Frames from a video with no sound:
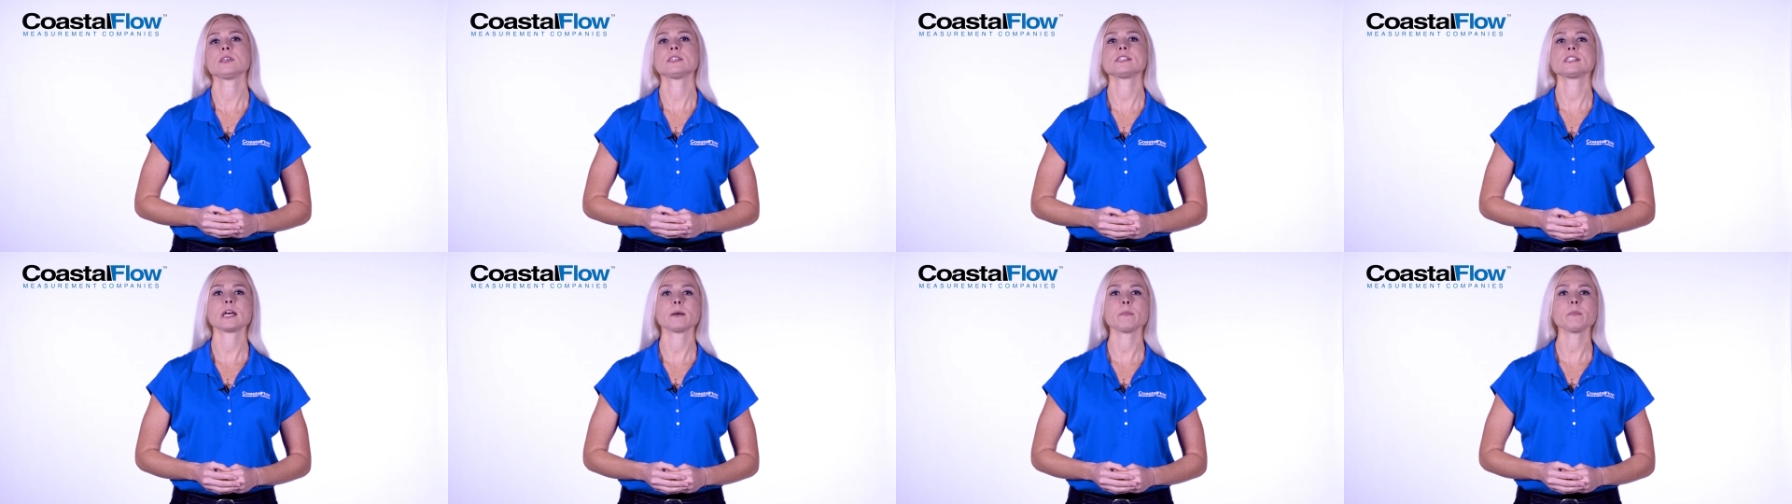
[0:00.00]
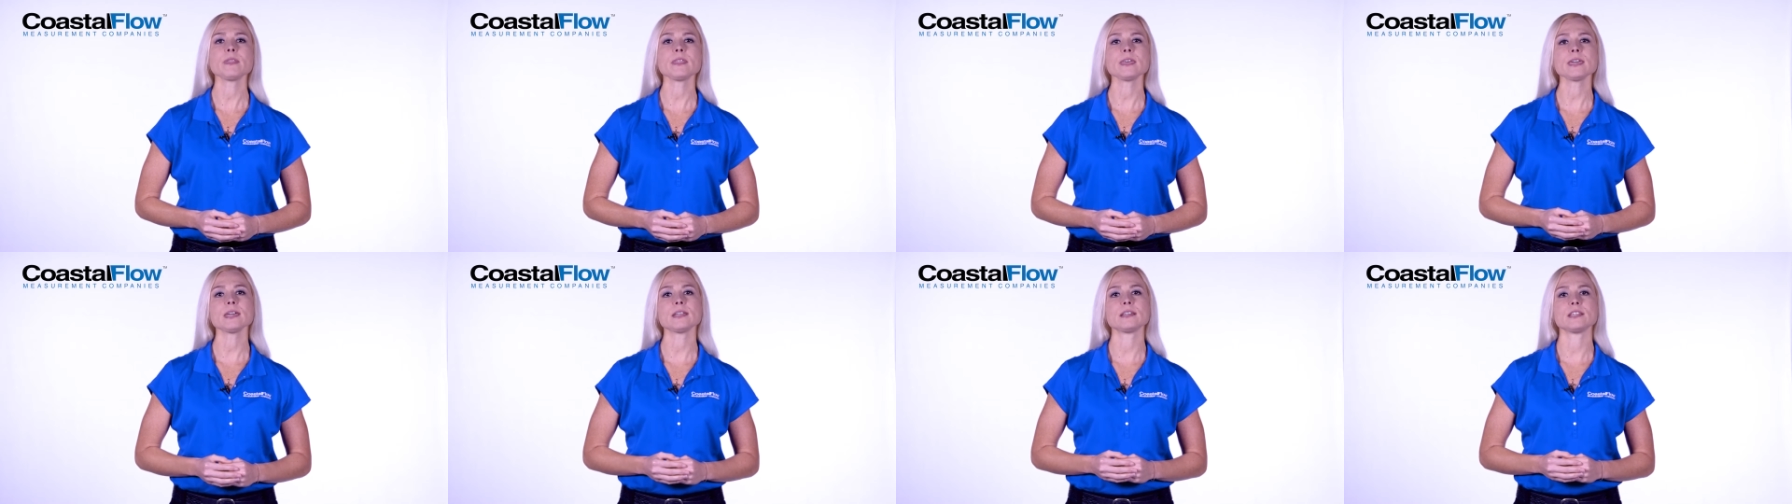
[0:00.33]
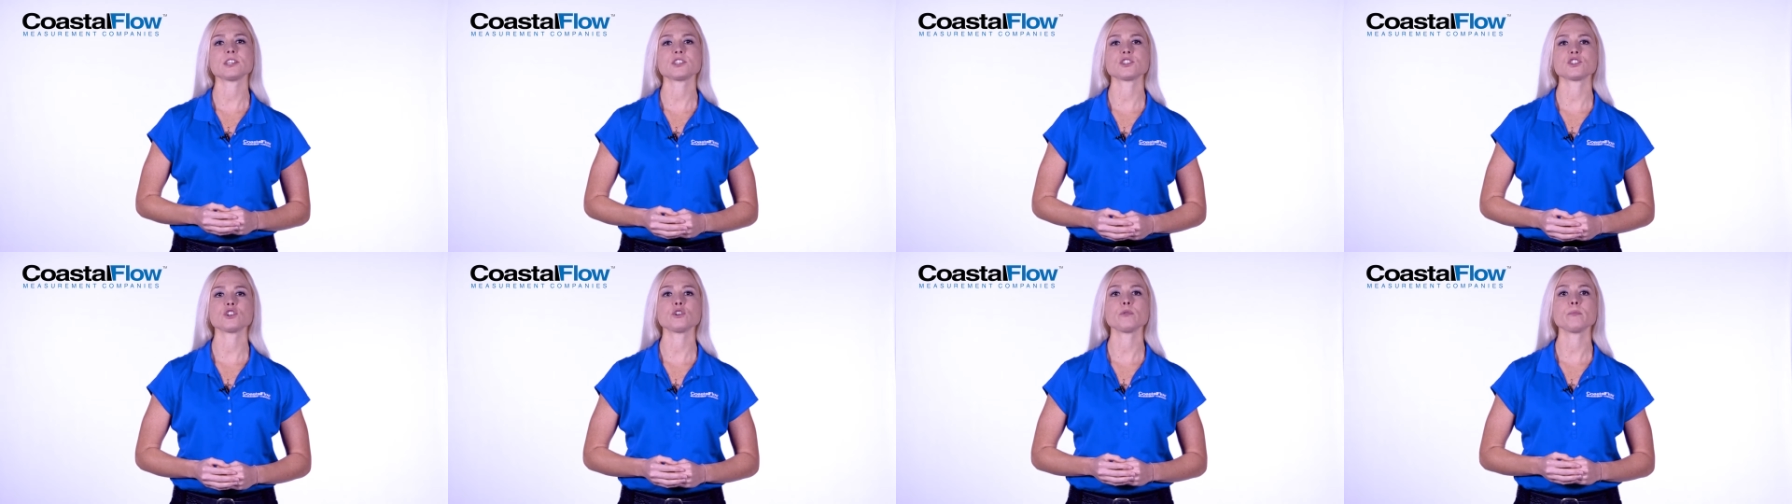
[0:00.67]
Some of the
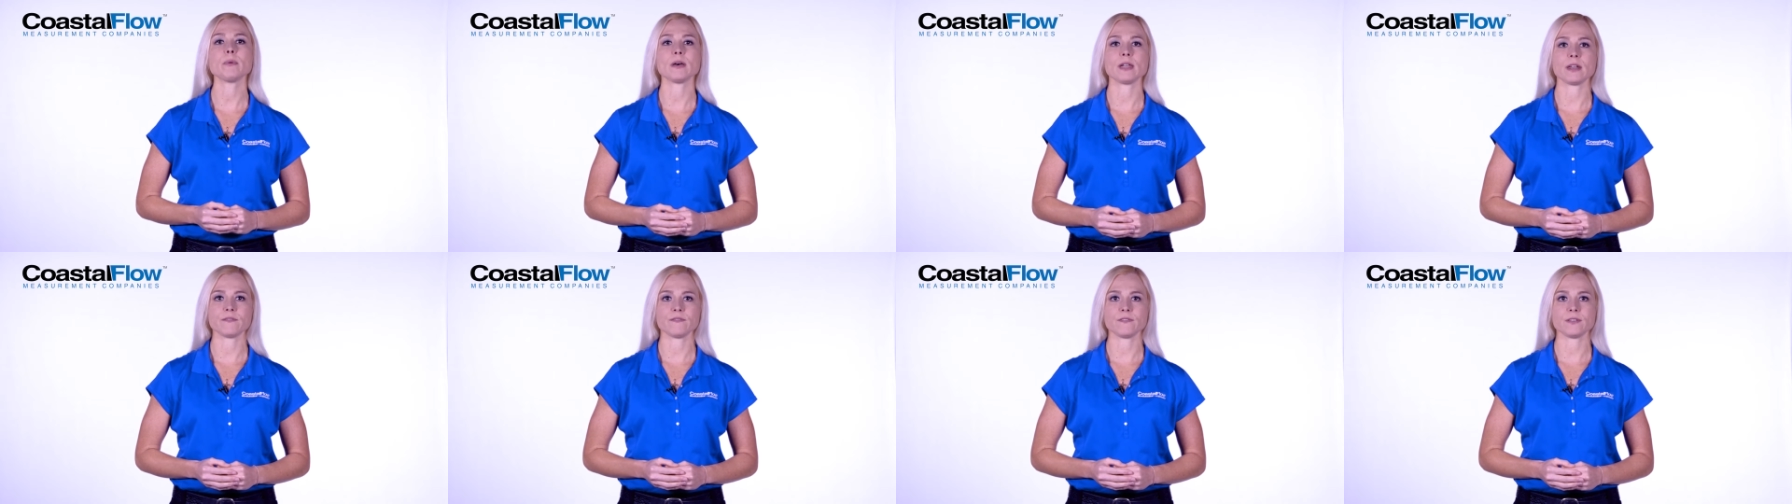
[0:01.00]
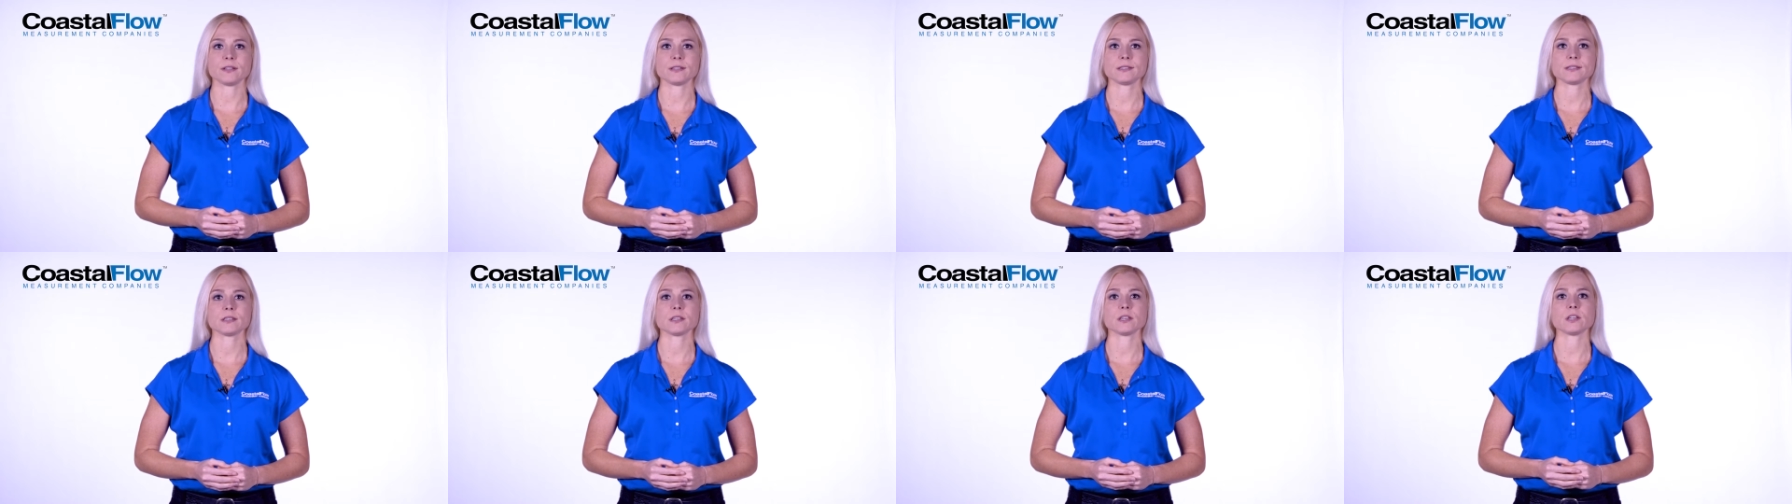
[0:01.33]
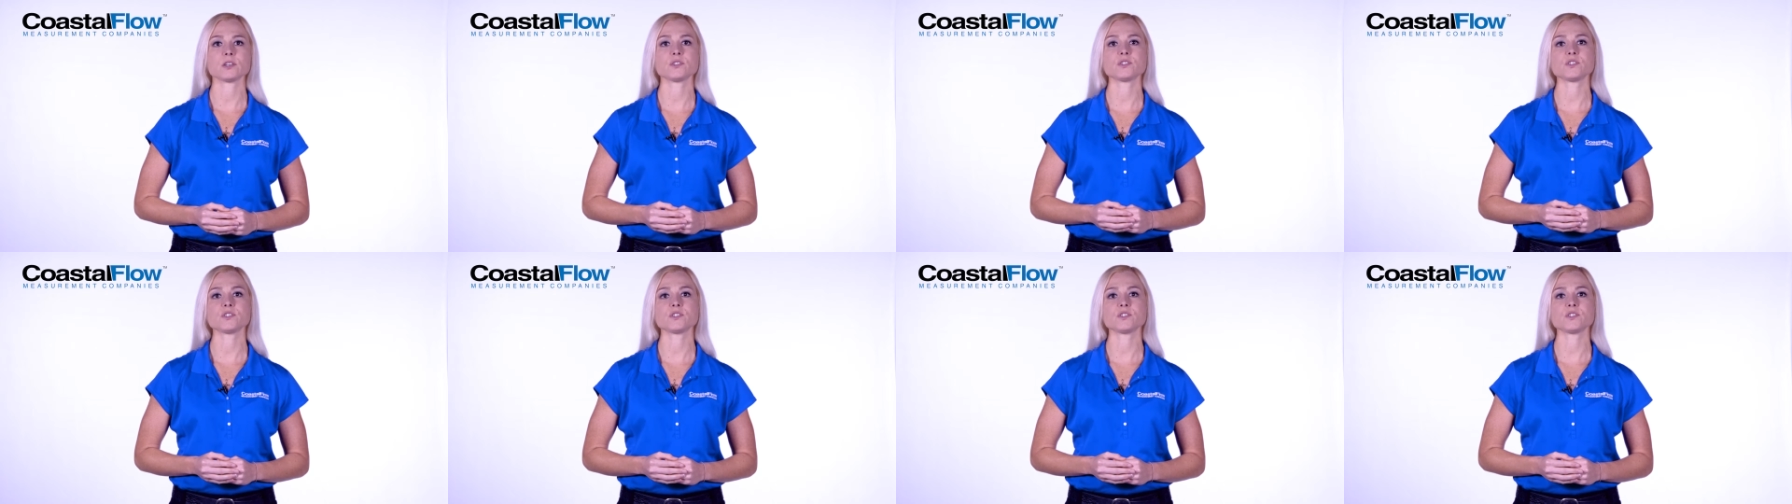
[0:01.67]
additional benefits